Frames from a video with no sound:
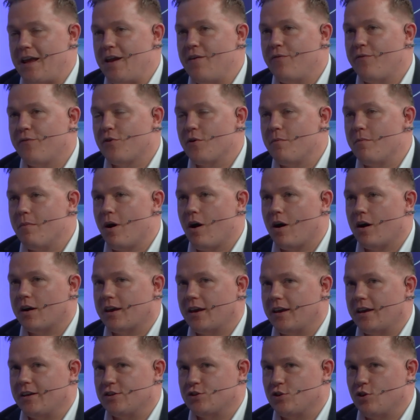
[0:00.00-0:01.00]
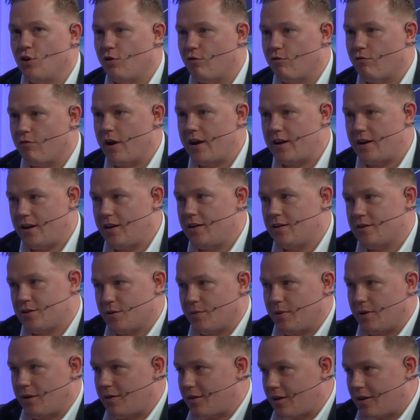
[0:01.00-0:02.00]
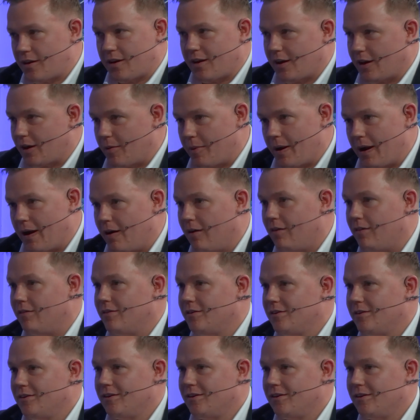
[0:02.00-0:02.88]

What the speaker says: if the market is not ready to be thinking about